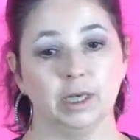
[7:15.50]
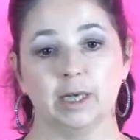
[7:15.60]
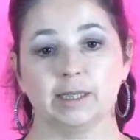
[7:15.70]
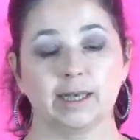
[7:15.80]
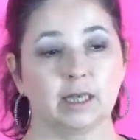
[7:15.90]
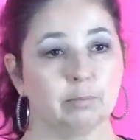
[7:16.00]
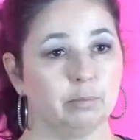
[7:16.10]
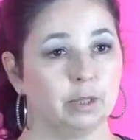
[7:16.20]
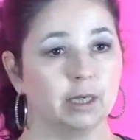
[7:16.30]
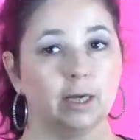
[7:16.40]
it's like a
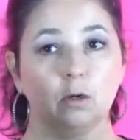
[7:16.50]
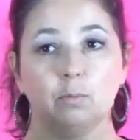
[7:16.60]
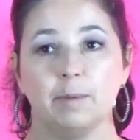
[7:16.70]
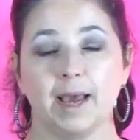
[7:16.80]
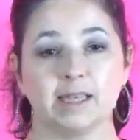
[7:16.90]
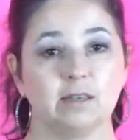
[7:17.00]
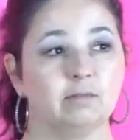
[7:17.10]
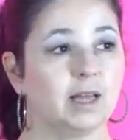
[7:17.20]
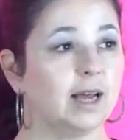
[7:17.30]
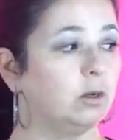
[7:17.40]
big old massive
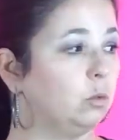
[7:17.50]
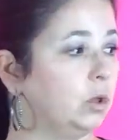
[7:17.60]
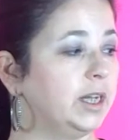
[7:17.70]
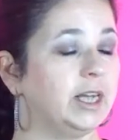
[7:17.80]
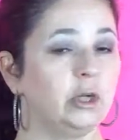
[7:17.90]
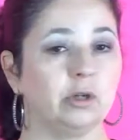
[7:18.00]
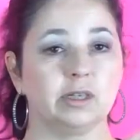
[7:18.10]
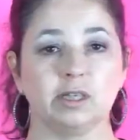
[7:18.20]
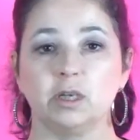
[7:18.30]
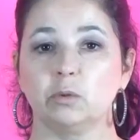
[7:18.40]
light on one end. You can
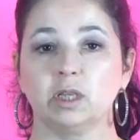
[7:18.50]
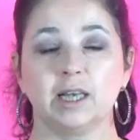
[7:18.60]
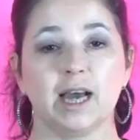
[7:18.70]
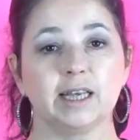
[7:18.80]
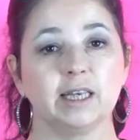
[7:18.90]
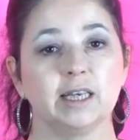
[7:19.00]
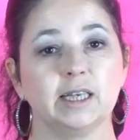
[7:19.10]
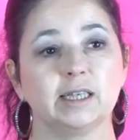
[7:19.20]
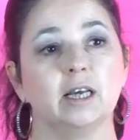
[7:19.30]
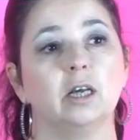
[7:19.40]
see where the light
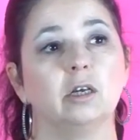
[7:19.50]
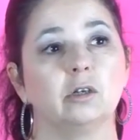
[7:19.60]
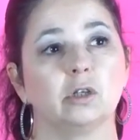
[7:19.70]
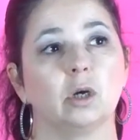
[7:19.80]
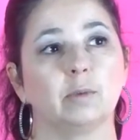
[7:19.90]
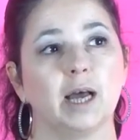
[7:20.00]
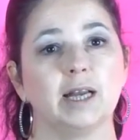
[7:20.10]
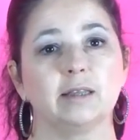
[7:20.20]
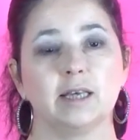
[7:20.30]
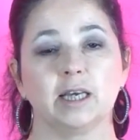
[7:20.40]
hits. So I'm kind
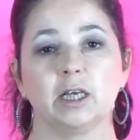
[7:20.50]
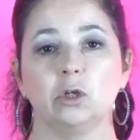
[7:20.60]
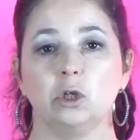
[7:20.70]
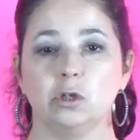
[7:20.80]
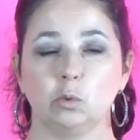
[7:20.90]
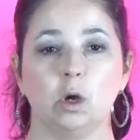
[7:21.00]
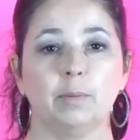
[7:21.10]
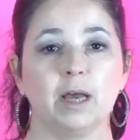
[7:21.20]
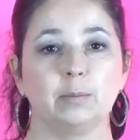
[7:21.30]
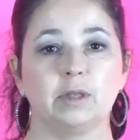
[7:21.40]
of thinking use
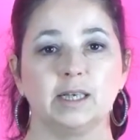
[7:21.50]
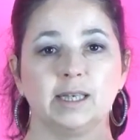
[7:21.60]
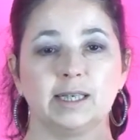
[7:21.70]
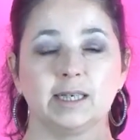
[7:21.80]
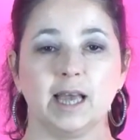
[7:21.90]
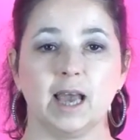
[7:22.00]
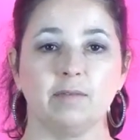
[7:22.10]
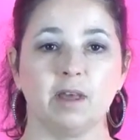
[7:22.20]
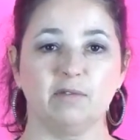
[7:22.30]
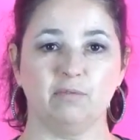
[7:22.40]
wallpaper that doesn't have
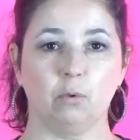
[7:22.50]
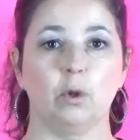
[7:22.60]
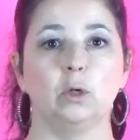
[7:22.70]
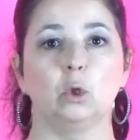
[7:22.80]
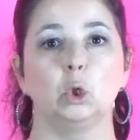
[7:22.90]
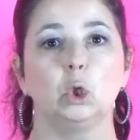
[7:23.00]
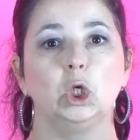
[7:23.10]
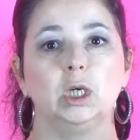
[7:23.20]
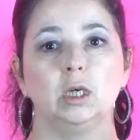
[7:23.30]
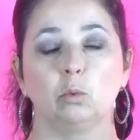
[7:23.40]
that foil
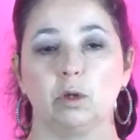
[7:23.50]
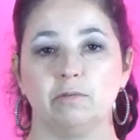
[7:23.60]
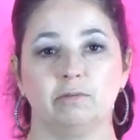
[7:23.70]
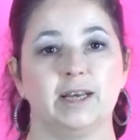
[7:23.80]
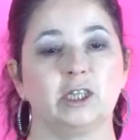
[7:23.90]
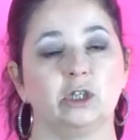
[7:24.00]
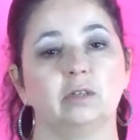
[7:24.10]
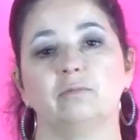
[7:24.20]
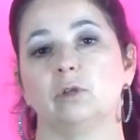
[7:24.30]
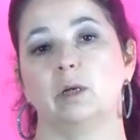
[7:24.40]
reflection
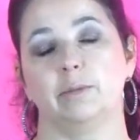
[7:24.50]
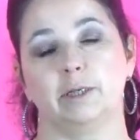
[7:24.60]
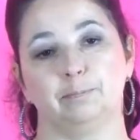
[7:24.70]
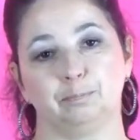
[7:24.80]
from it.